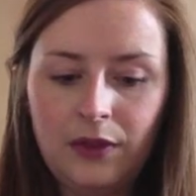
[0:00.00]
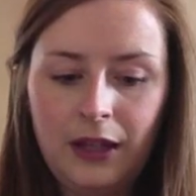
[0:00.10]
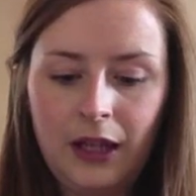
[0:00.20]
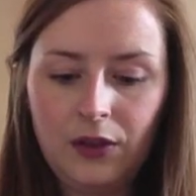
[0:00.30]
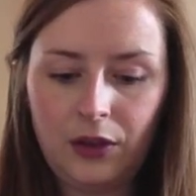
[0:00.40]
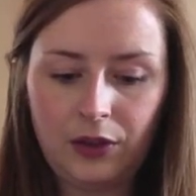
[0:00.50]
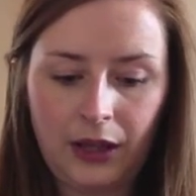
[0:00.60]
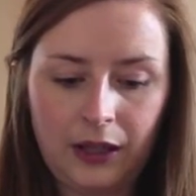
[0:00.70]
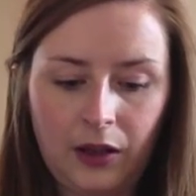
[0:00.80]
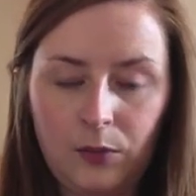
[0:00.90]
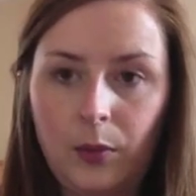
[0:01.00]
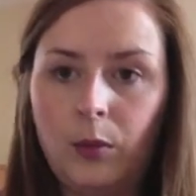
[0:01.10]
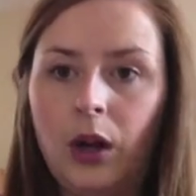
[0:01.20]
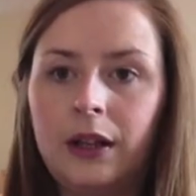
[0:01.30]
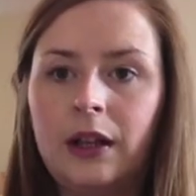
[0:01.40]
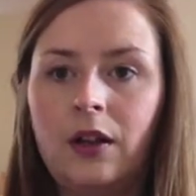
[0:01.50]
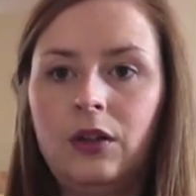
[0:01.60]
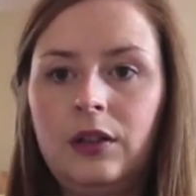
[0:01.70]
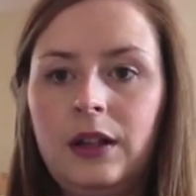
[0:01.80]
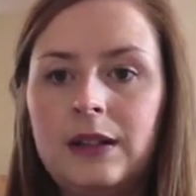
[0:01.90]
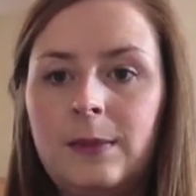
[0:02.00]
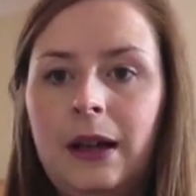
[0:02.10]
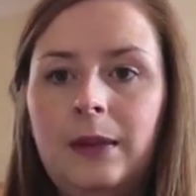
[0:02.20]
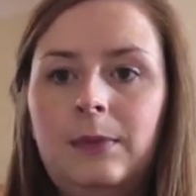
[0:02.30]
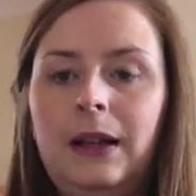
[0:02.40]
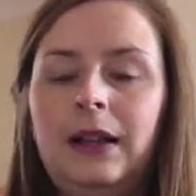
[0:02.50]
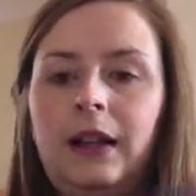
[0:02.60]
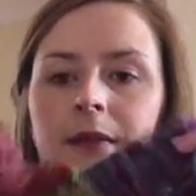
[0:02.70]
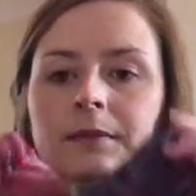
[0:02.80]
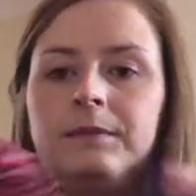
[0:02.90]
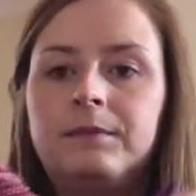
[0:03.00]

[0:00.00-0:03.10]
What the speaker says: the other thing I've been working on is my blanket.